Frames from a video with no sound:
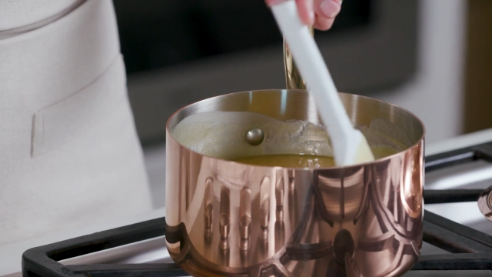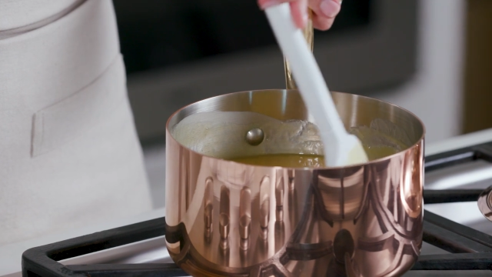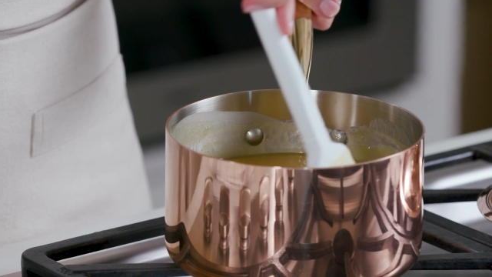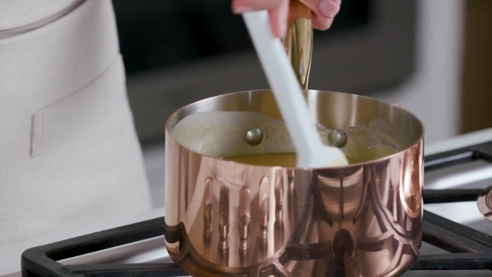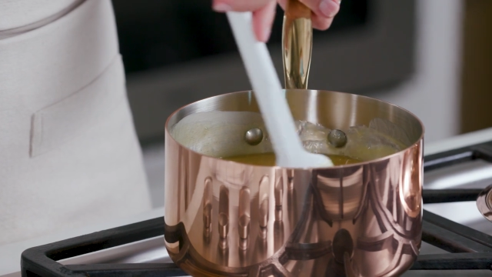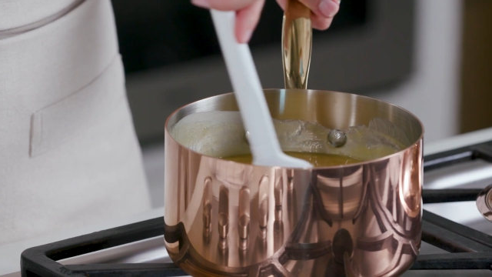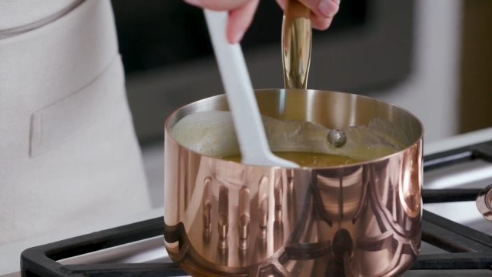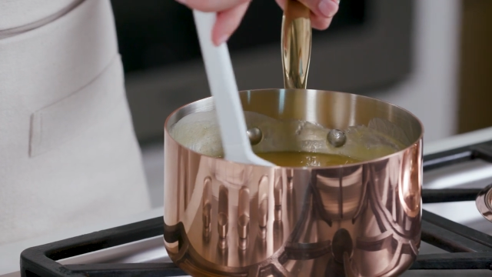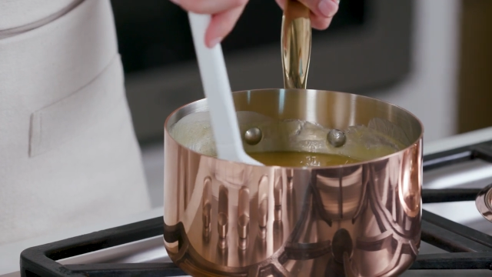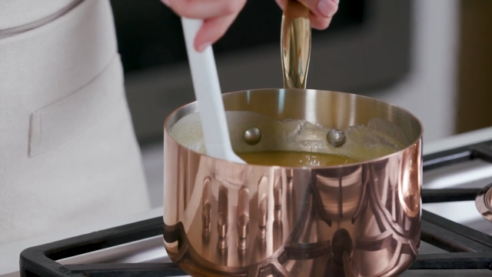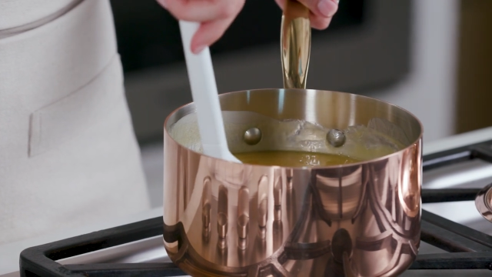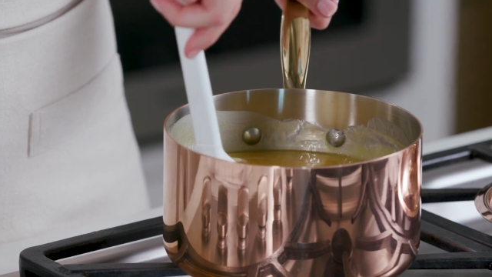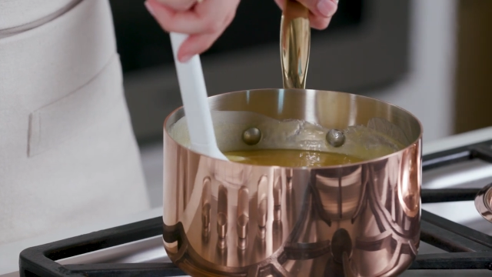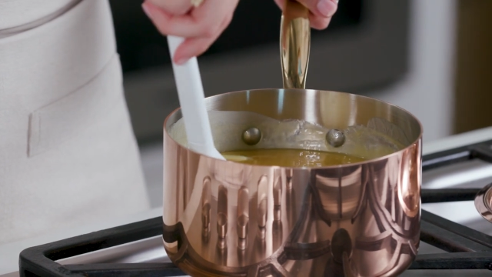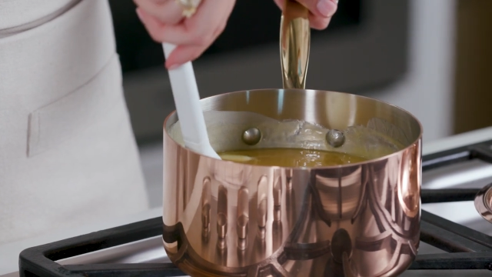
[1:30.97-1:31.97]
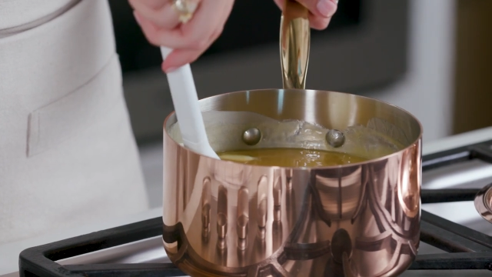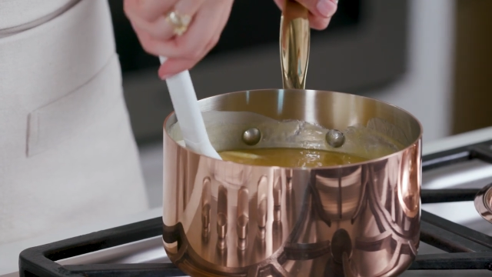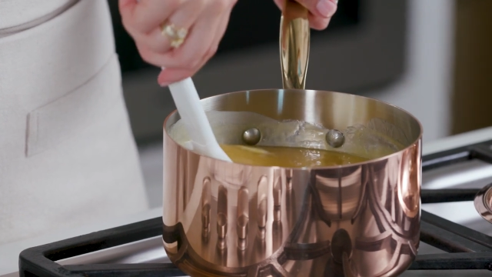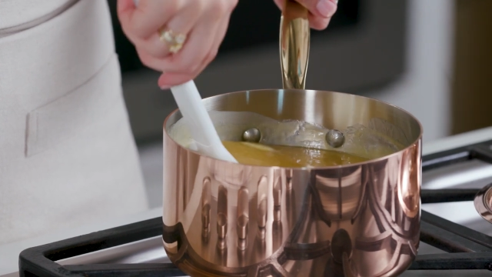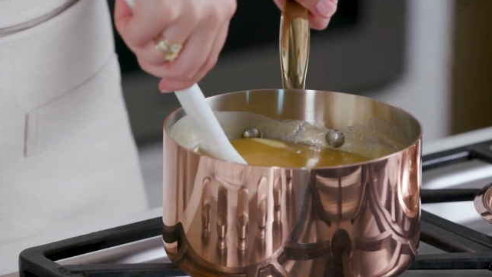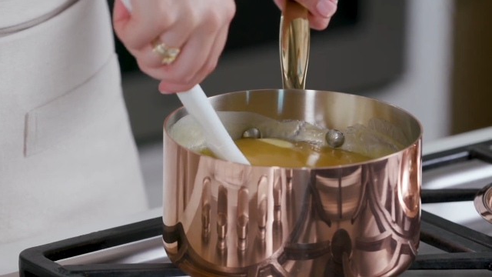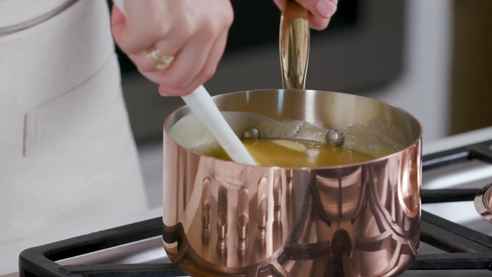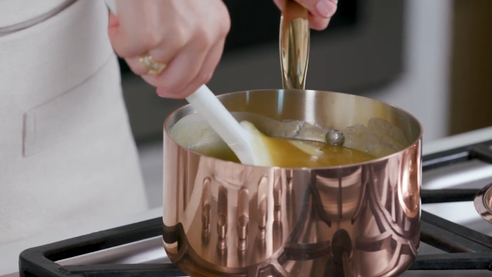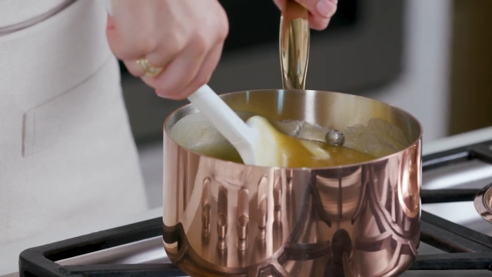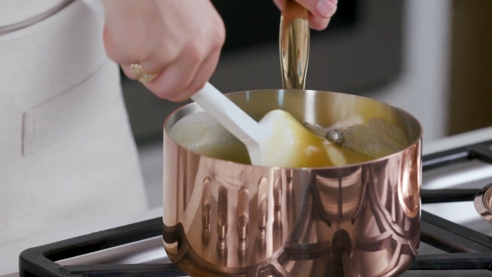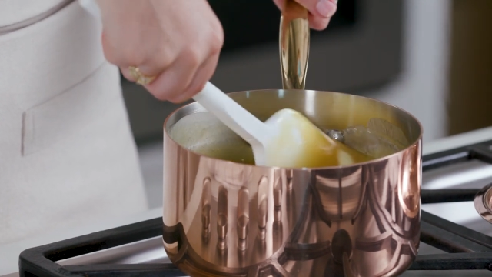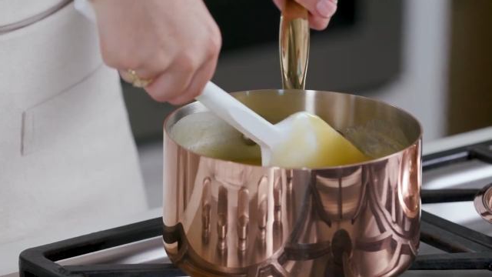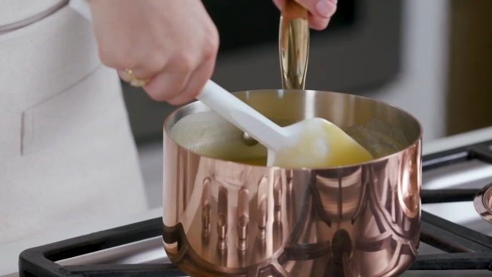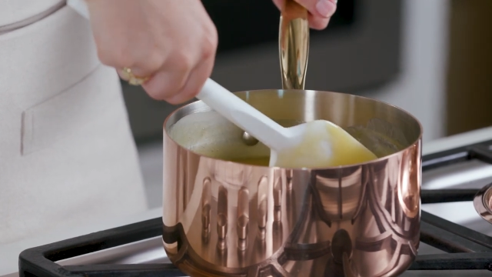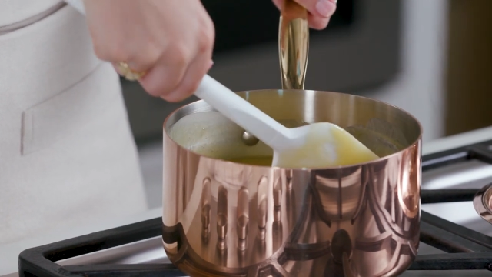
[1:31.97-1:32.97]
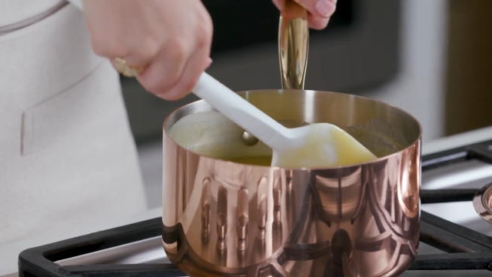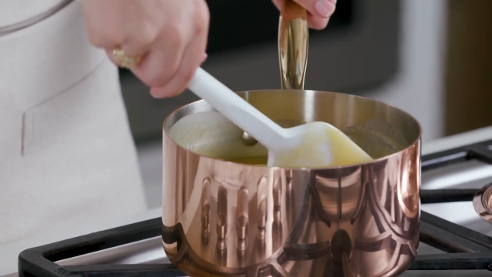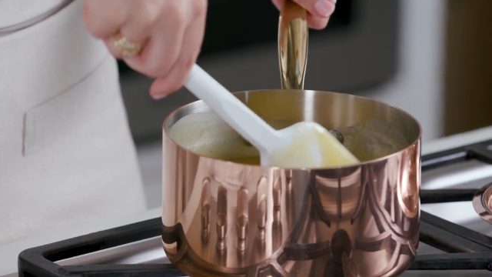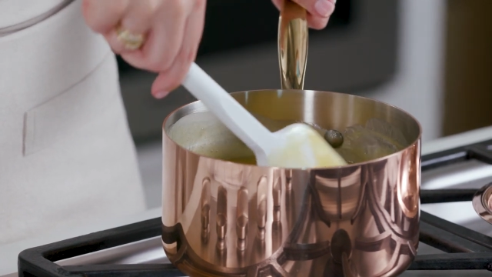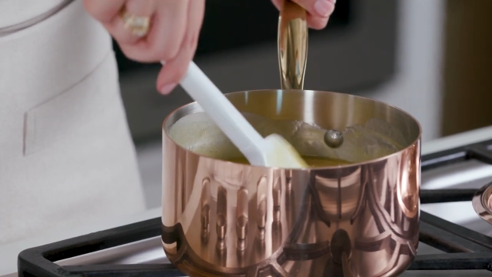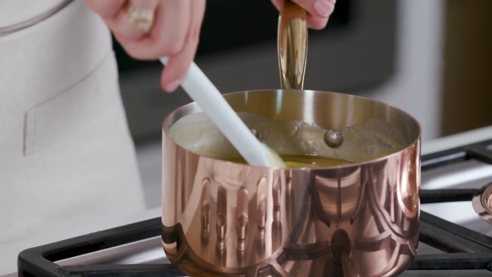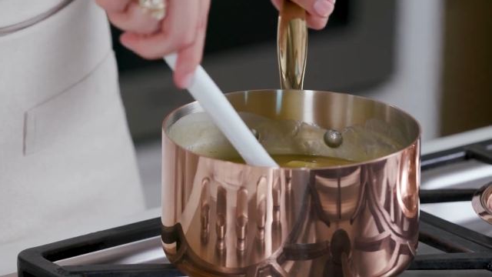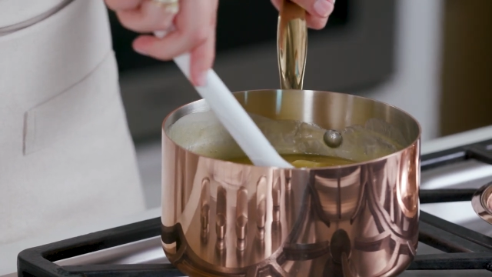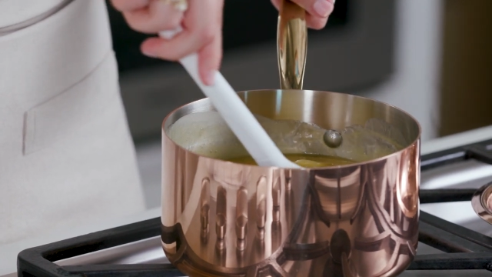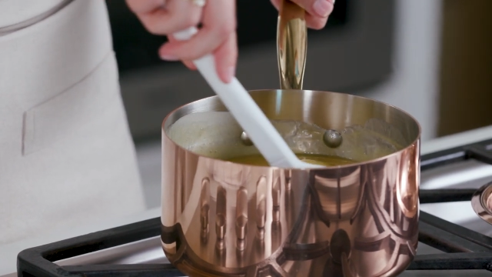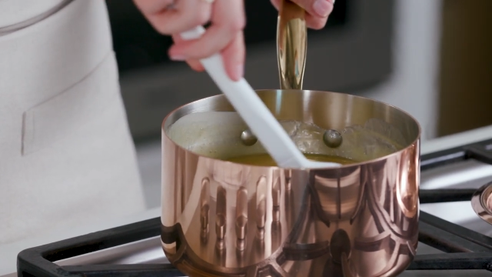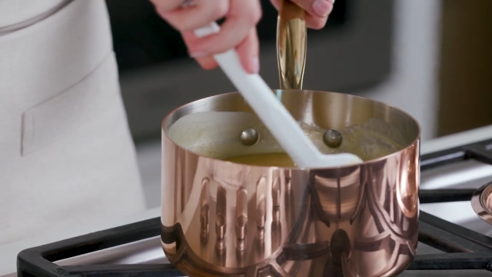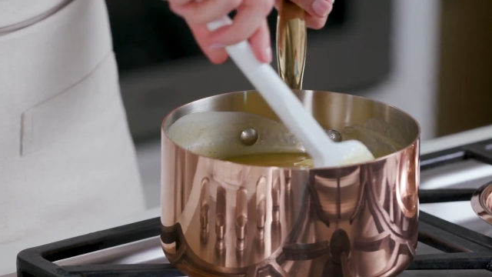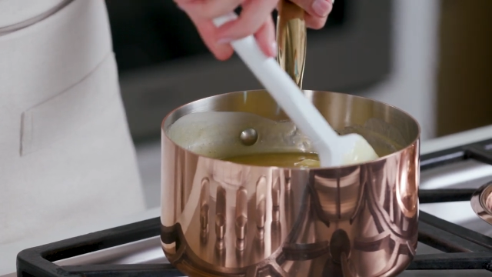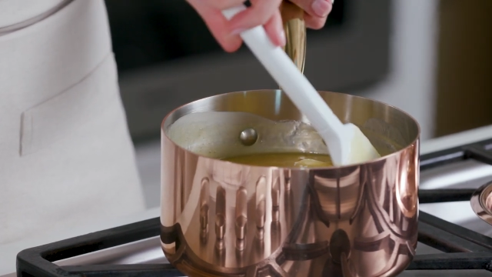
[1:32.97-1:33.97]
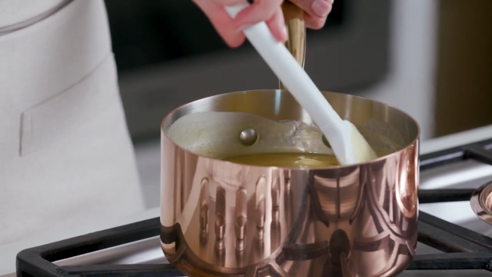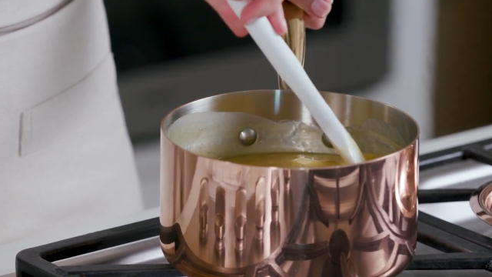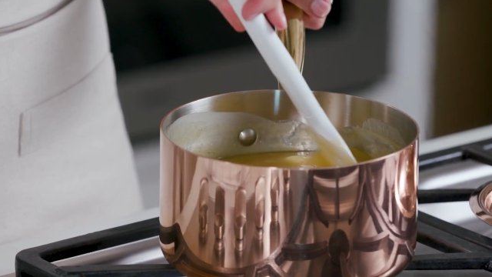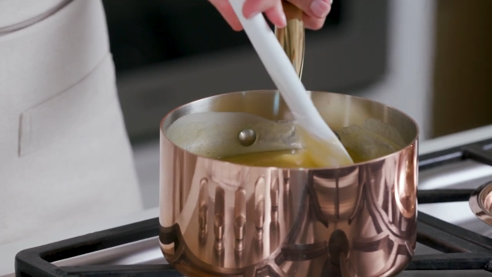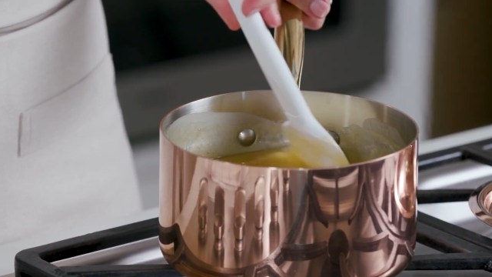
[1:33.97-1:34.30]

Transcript: (no speaker visible)